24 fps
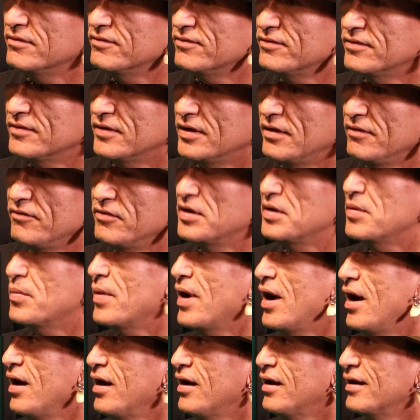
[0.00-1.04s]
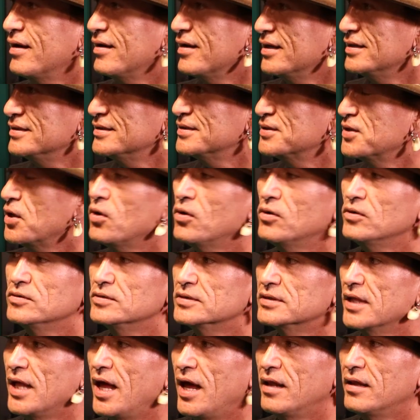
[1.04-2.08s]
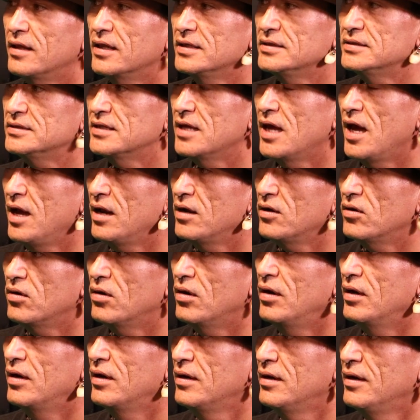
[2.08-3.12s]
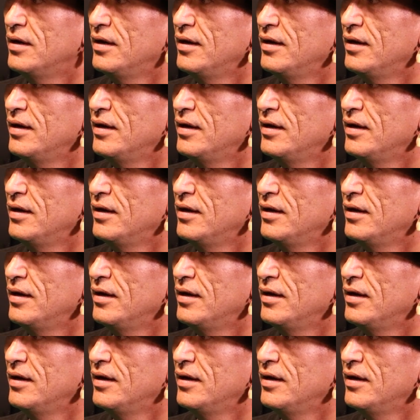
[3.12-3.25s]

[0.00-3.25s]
of every American doesn't know whose land they stand on.